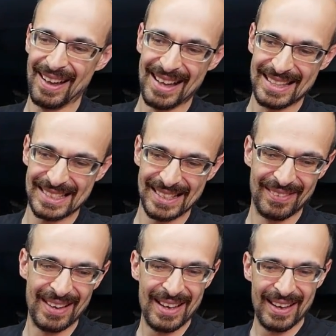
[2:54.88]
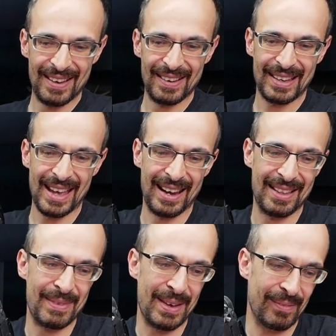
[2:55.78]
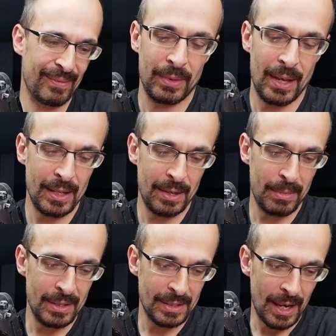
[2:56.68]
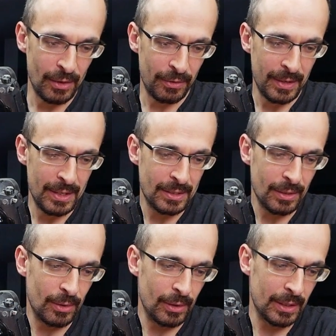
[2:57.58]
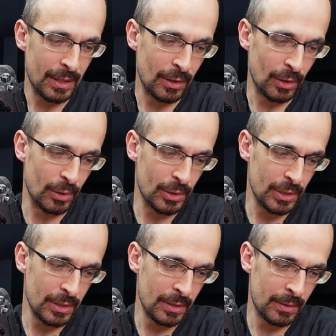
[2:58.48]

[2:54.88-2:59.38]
awesome! Okay, let me get him inside of his old enclosure.